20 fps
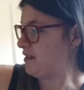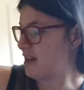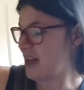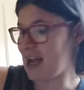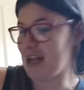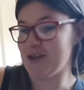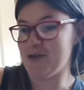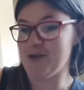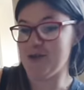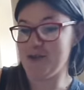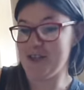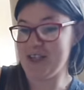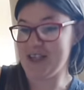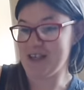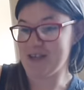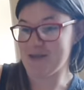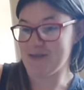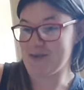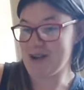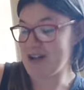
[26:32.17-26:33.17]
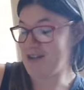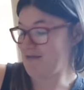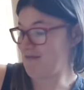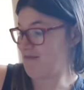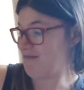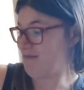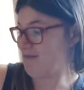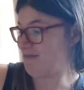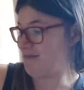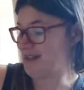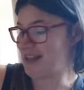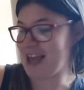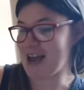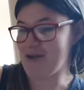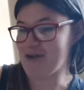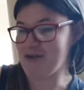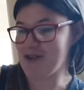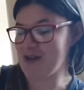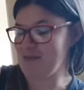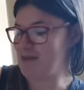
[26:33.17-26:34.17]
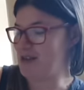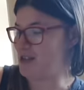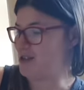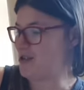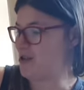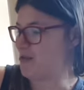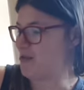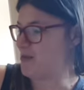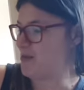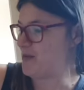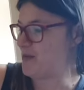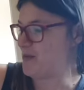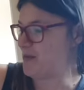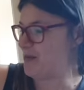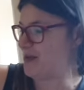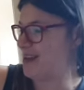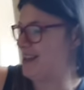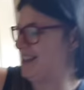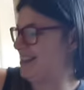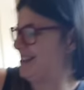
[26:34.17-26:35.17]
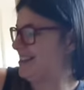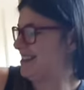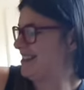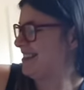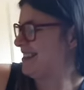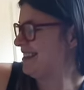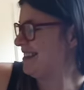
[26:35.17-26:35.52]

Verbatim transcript: And honey as well, but they're honeybees, not bumblebees.